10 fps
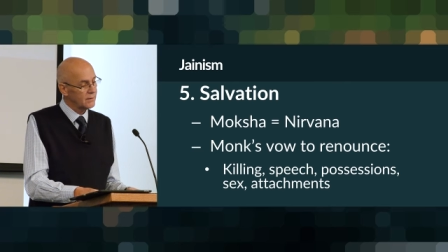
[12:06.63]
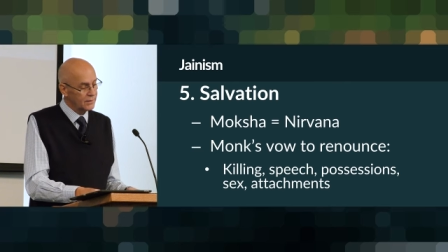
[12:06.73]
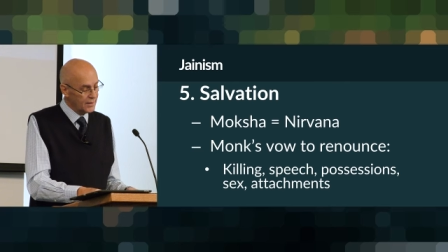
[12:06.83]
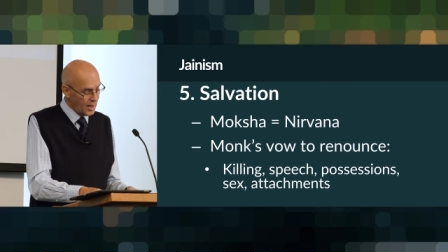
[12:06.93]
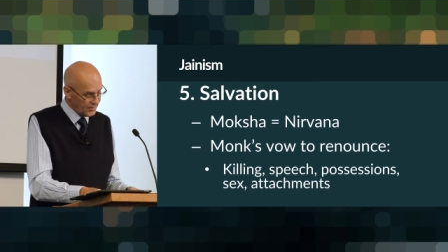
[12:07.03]

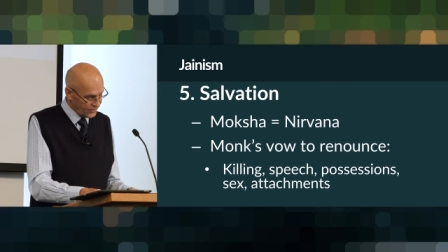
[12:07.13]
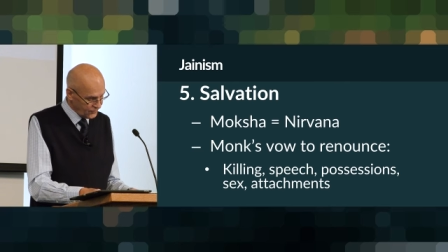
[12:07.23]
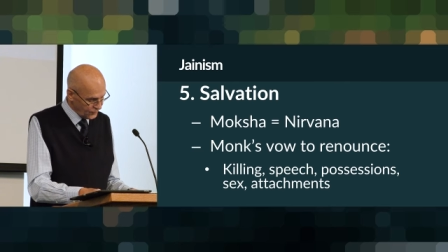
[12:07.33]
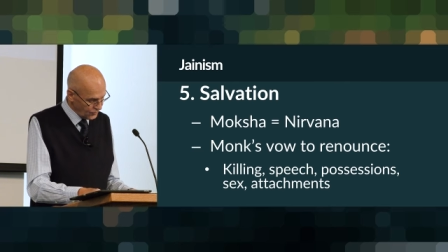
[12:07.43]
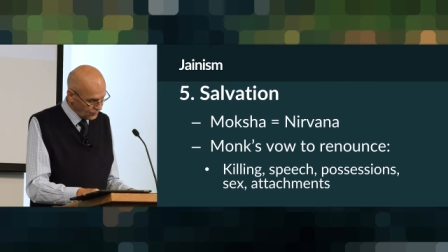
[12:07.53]
not
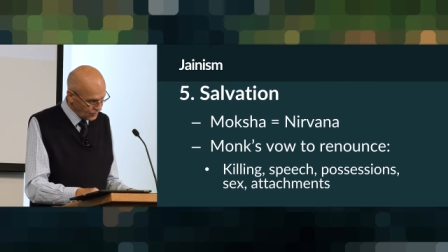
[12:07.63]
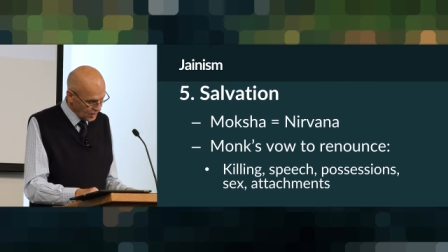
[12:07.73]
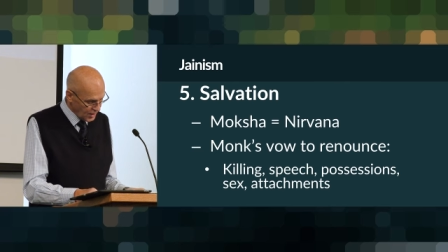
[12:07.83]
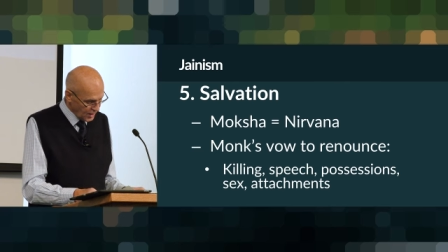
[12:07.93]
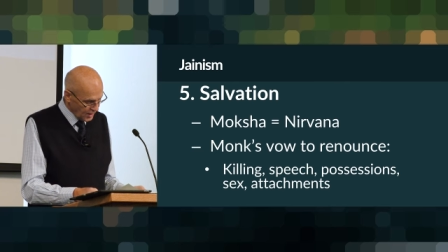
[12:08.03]
through,
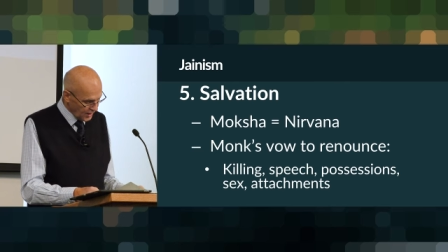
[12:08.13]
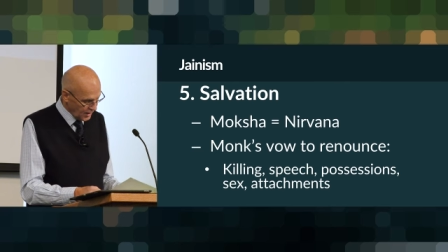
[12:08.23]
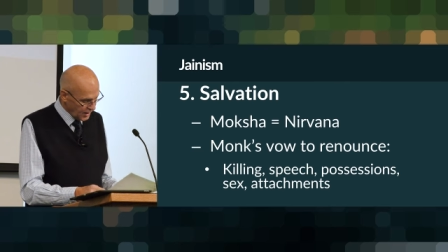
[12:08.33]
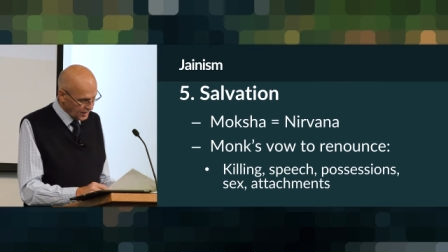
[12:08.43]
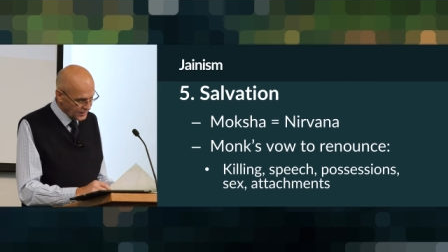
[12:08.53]

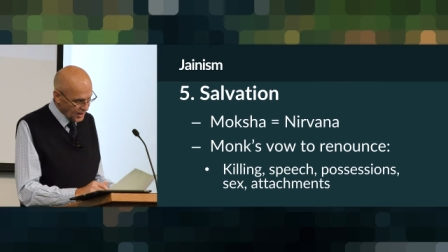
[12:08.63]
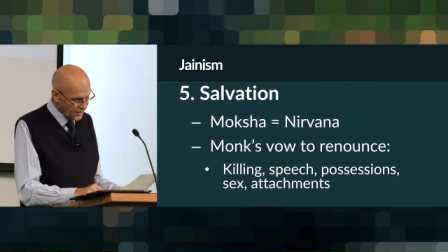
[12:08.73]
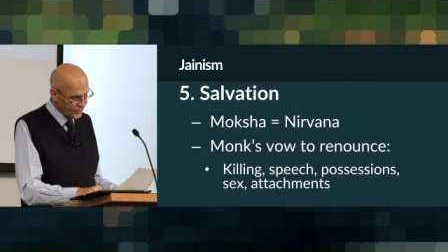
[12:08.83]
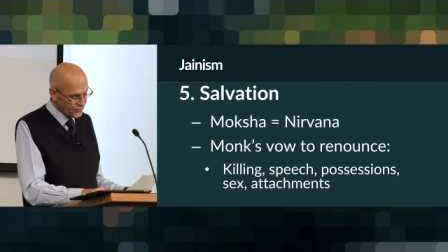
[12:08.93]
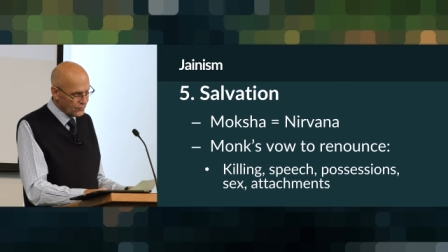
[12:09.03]
uh,
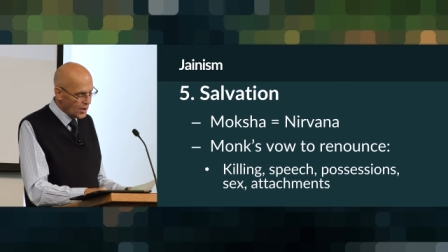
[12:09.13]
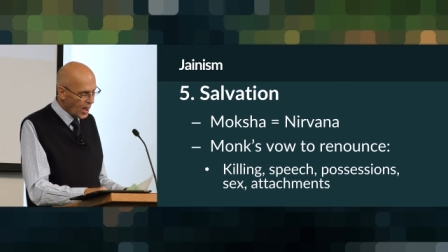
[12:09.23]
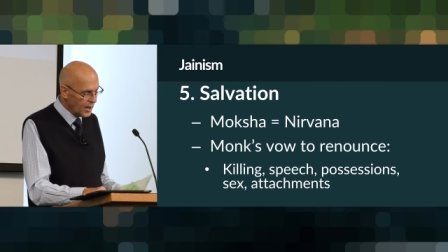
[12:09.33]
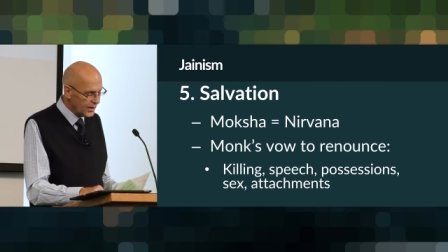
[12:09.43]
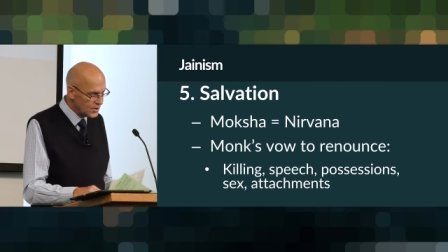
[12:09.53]
not through
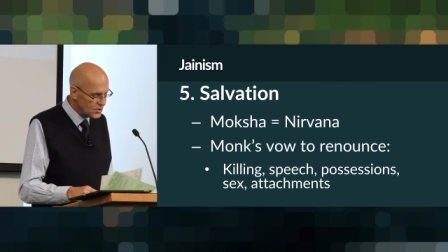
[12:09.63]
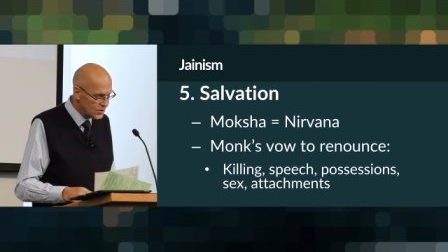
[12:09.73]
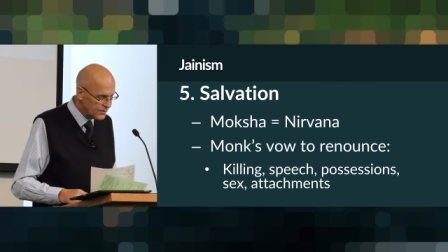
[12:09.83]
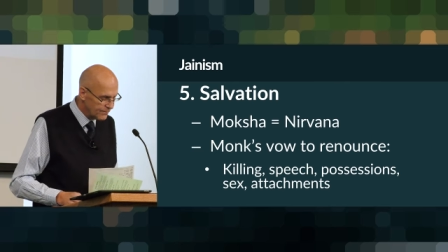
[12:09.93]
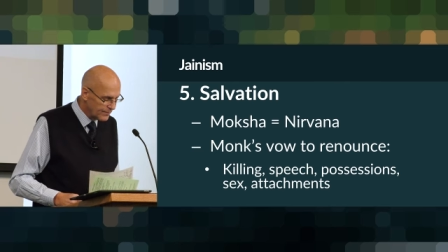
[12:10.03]
knowledge.
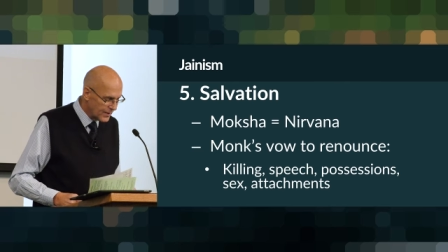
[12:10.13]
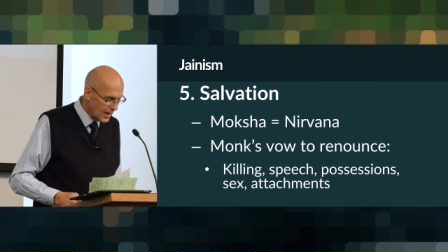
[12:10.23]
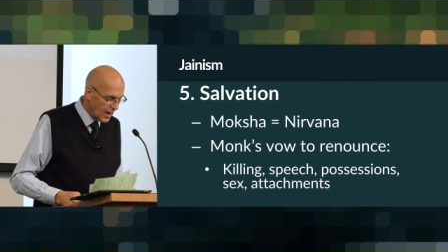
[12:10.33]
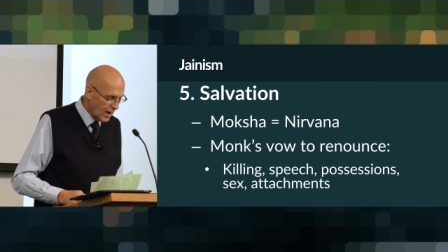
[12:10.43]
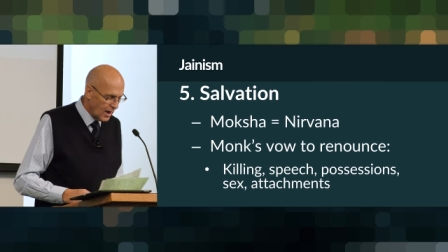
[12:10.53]

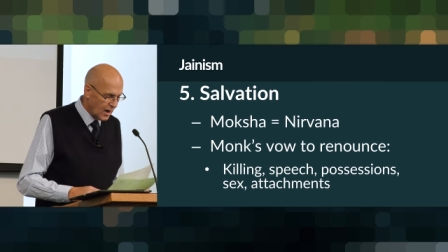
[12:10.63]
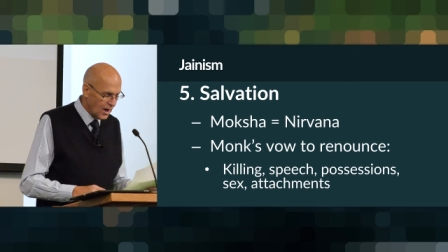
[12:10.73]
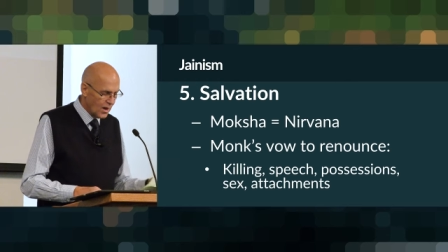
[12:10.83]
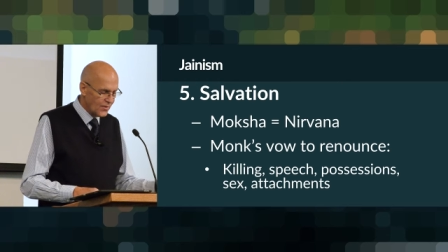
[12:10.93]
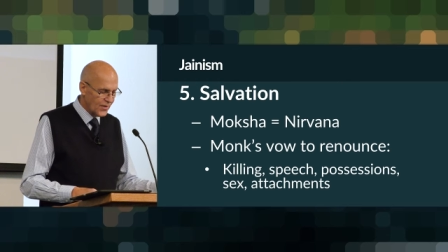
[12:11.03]

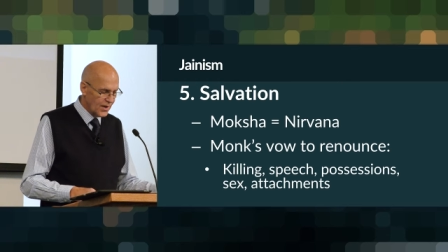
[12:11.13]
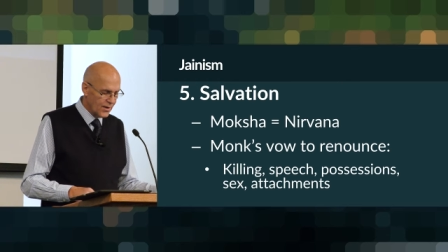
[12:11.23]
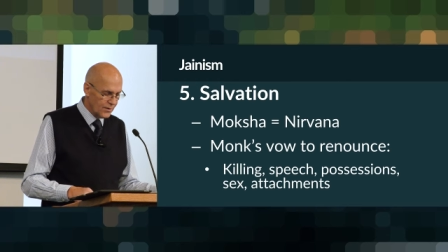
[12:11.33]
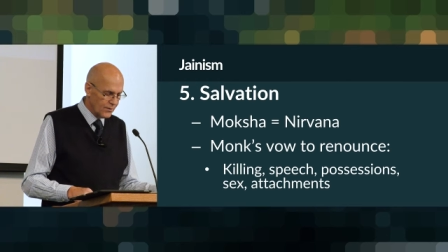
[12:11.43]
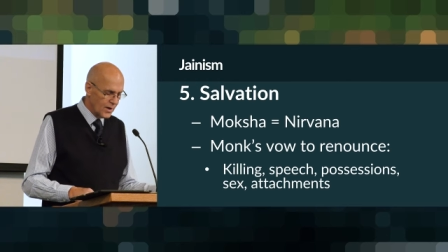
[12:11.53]
Uh,
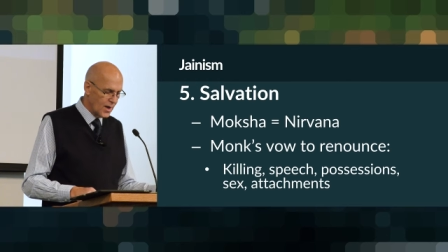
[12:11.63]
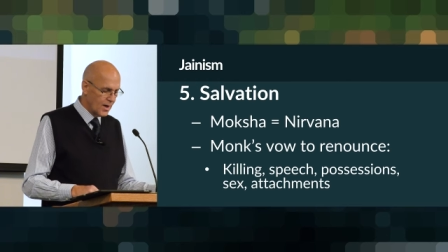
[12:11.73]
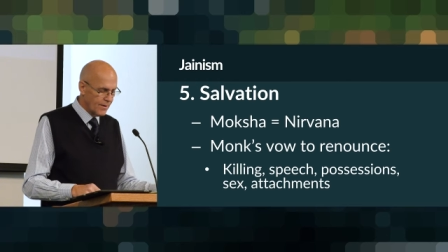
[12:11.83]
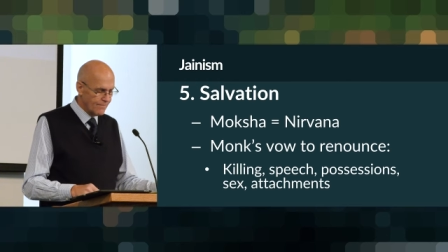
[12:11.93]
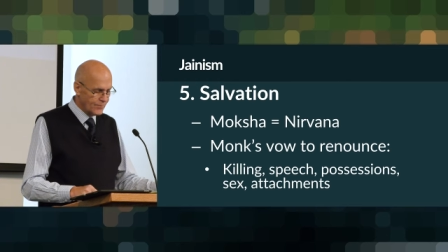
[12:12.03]
their,
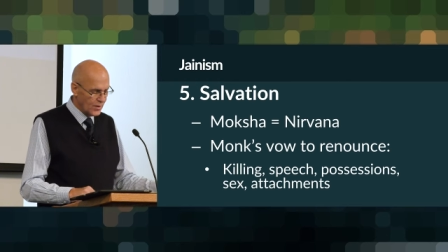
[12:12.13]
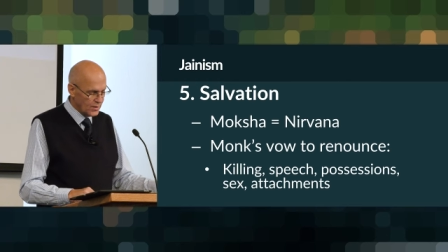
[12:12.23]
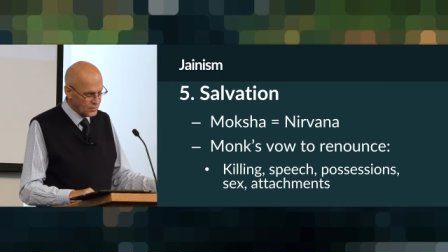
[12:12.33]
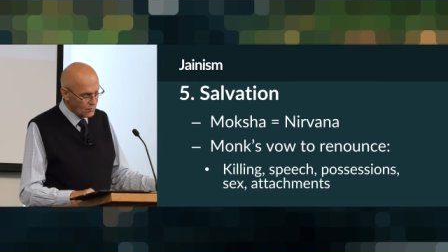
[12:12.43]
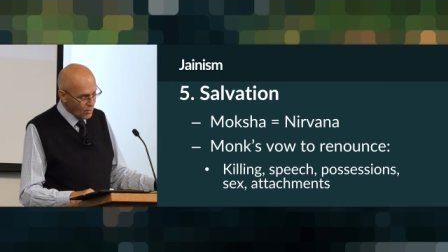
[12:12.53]
um,
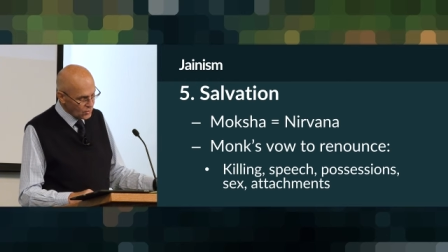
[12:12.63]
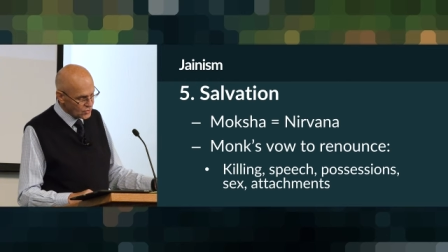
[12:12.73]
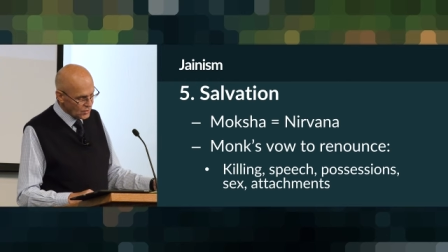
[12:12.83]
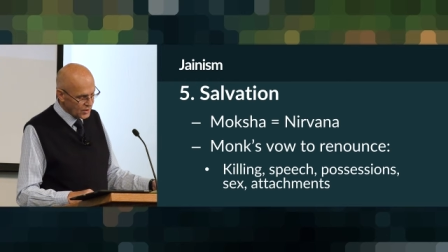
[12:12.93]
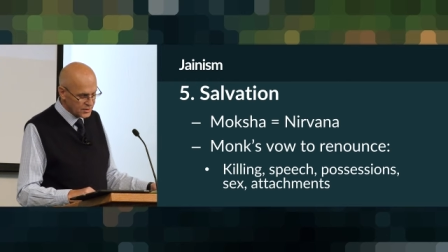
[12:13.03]
the, to
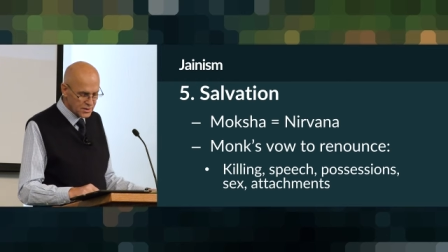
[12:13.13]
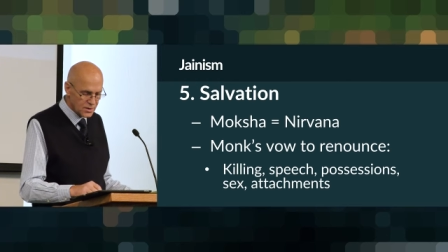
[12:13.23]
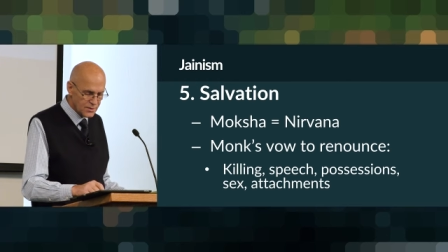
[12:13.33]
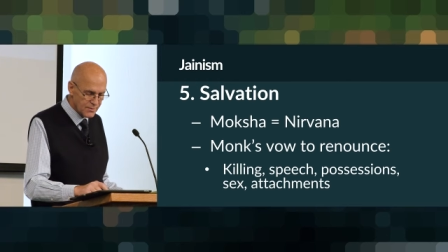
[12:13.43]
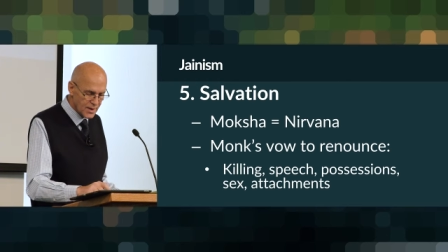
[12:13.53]
most,
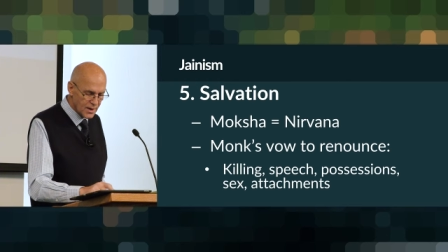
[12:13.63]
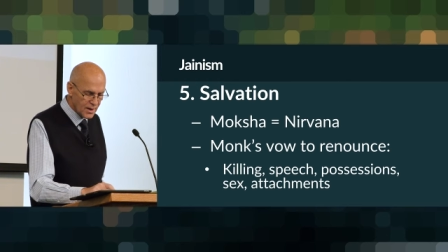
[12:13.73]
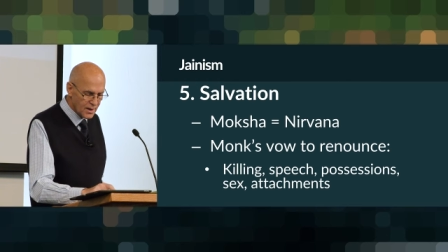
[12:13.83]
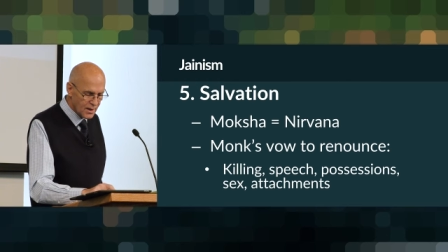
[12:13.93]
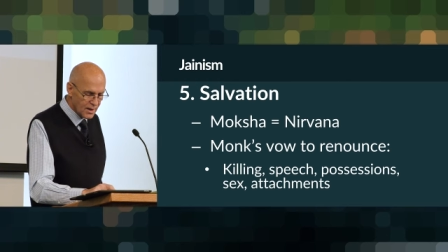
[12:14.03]
excuse me,
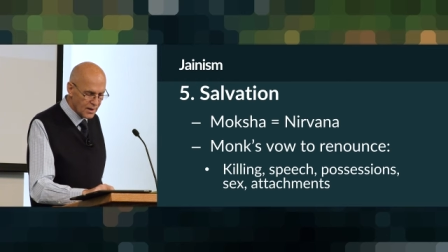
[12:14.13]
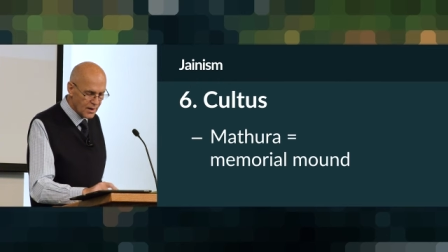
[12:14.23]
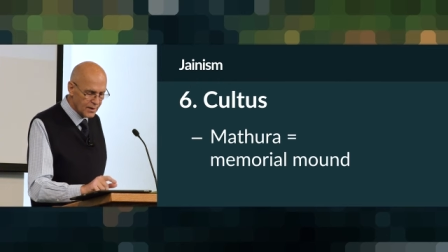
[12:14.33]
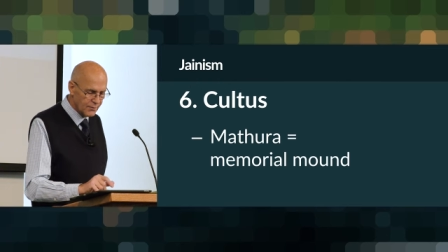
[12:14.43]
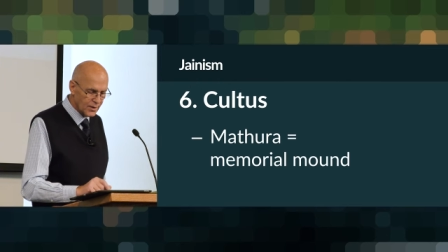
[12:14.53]

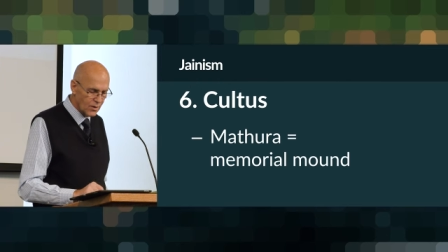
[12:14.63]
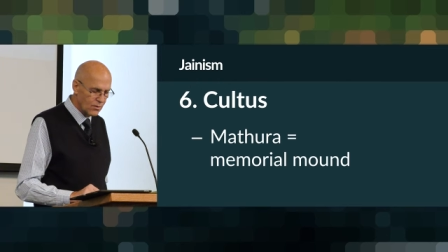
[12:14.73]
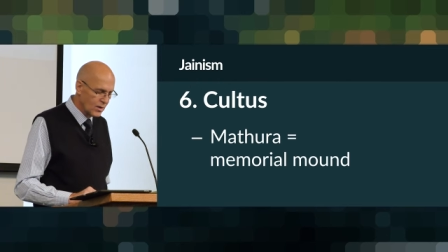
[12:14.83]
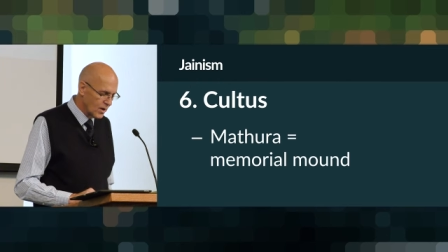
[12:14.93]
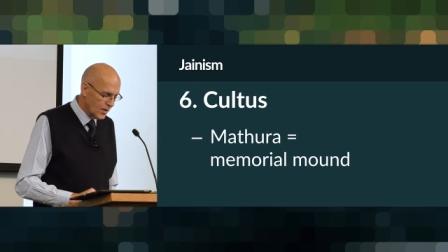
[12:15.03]
uh, here we
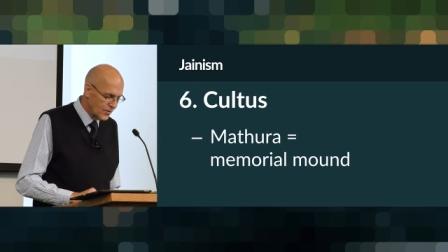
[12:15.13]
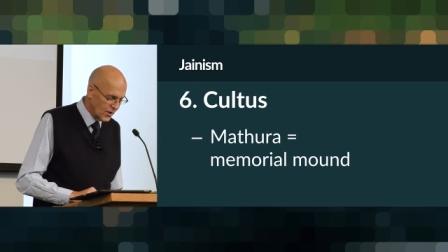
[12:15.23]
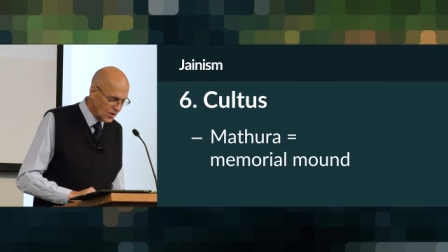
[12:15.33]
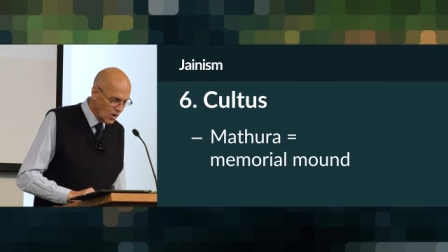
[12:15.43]
go. Their